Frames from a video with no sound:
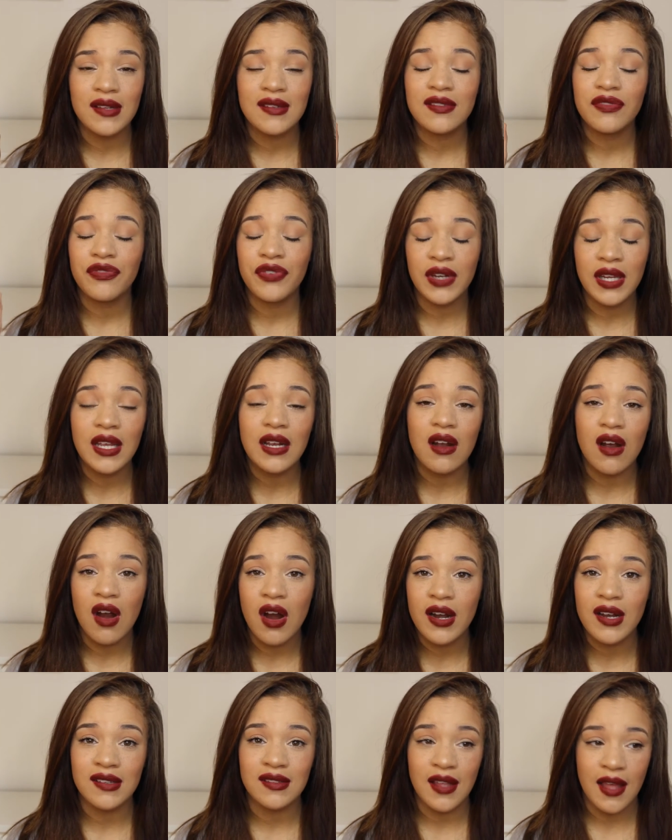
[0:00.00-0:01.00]
It's freaking
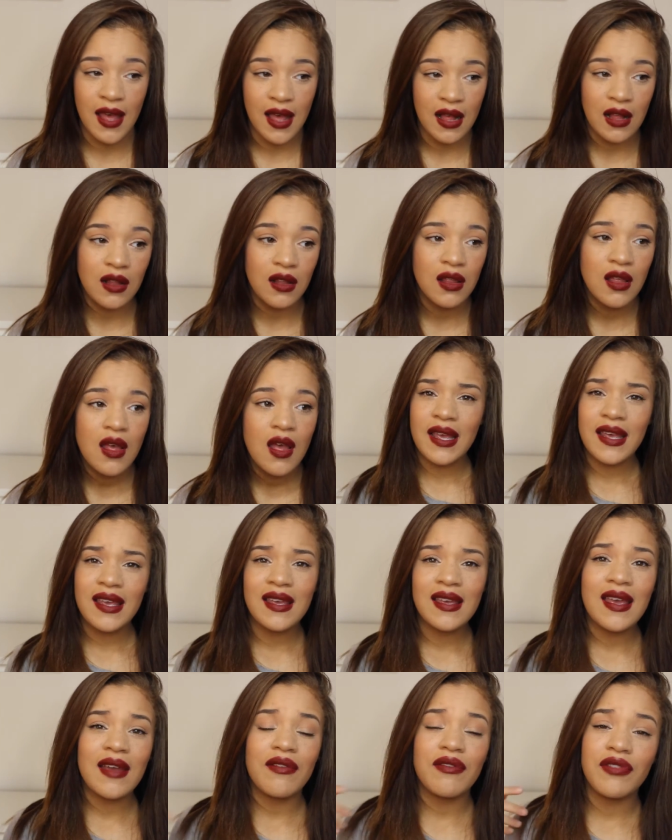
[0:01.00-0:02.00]
hard as hell. It
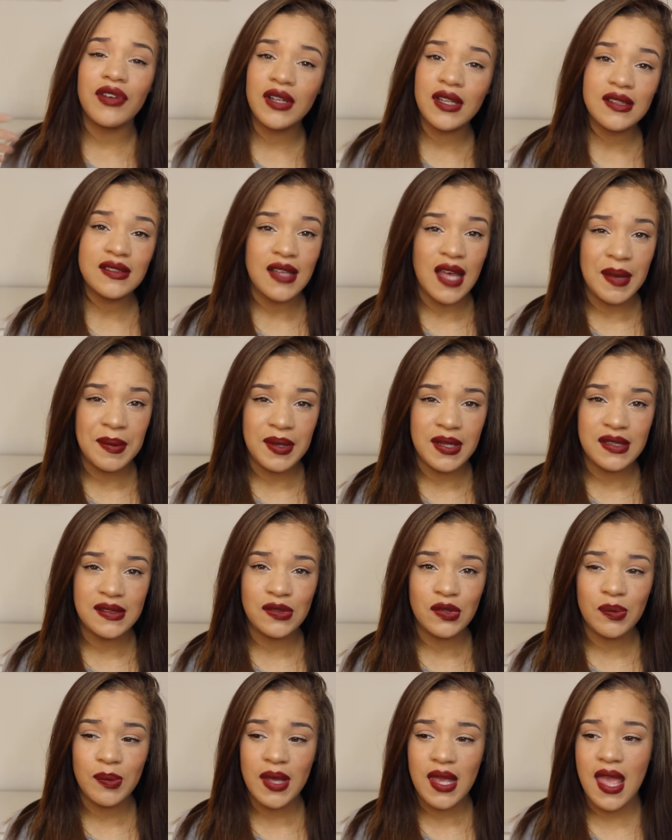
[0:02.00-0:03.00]
can get really time
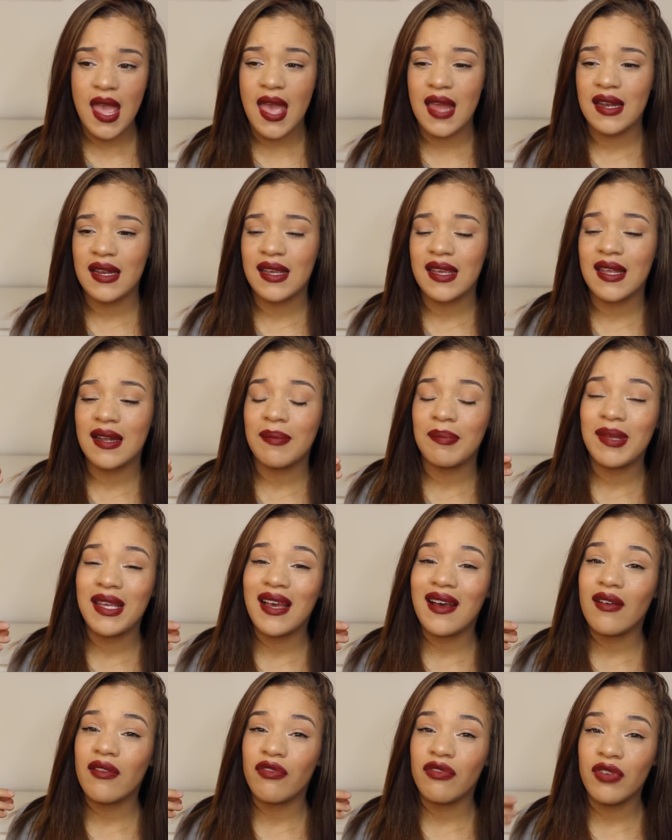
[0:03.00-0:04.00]
consuming and it could
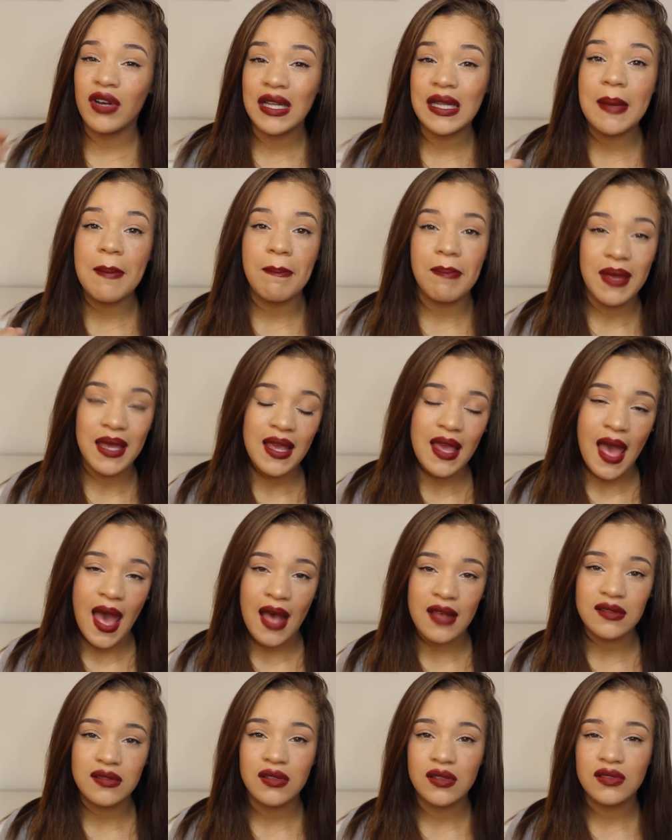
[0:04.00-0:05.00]
be a really big
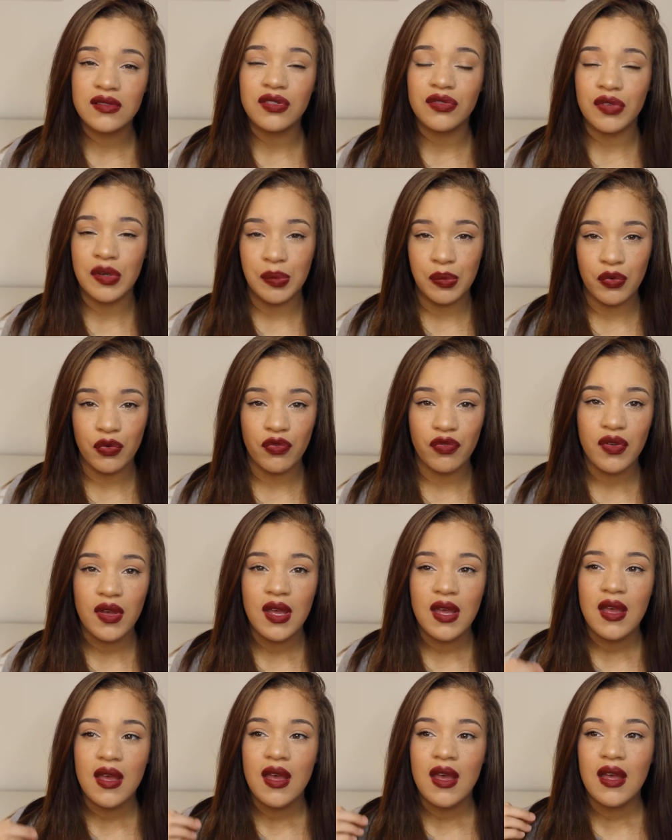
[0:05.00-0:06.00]
hassle to remove
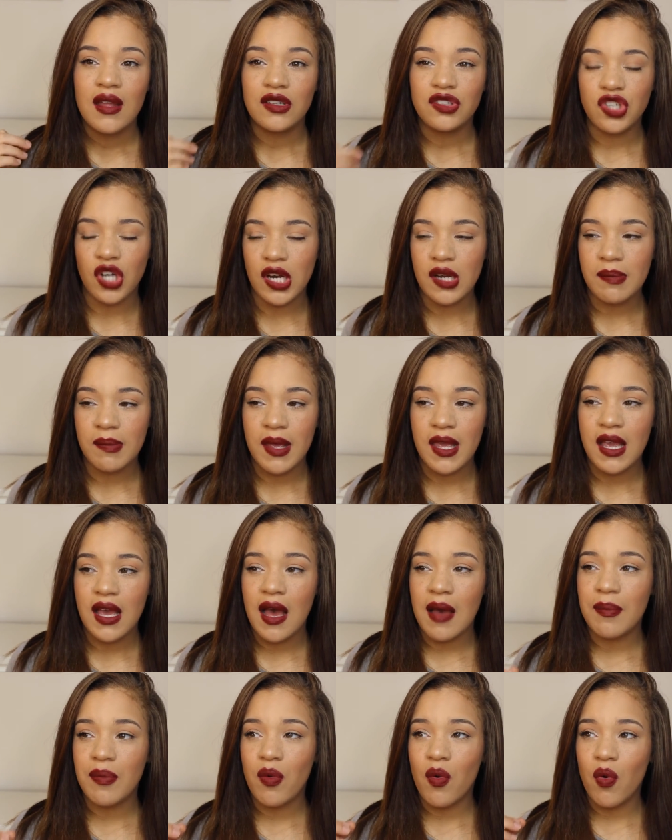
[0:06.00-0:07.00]
dark
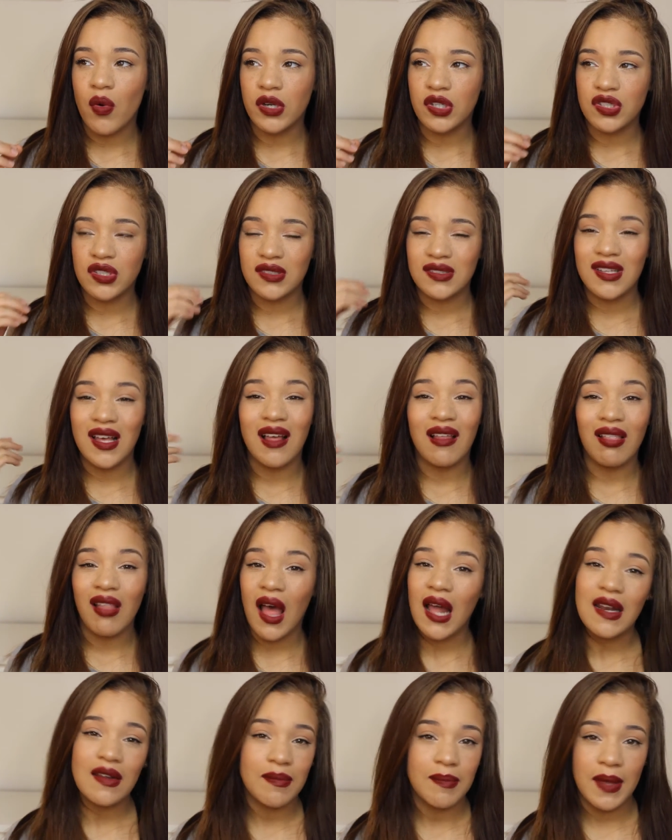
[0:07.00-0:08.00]
makeup or just a
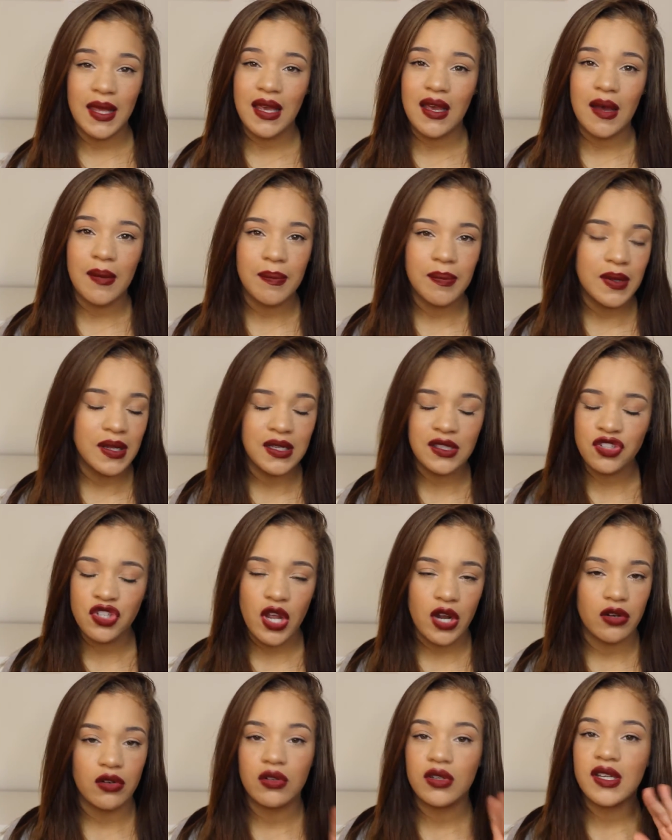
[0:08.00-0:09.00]
lot of makeup in
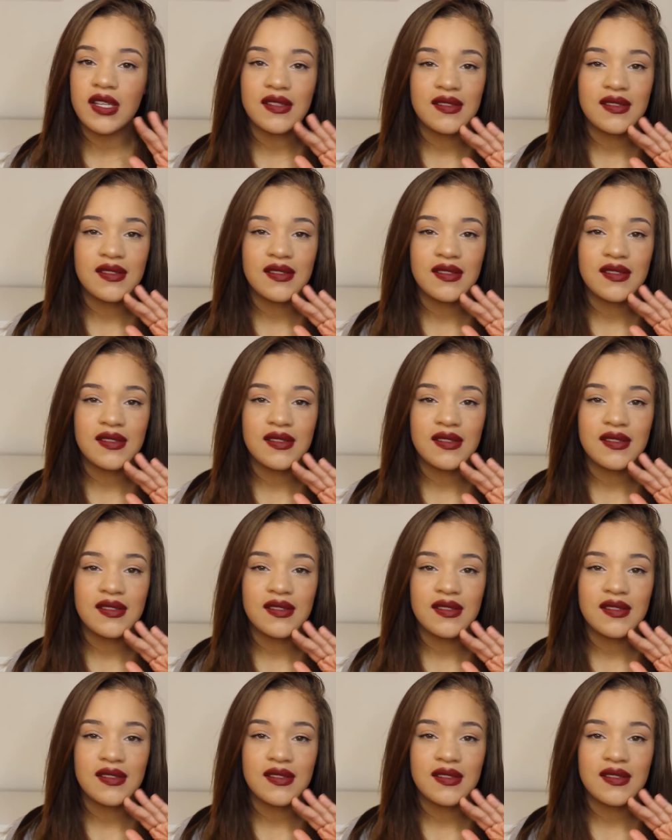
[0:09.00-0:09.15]
general.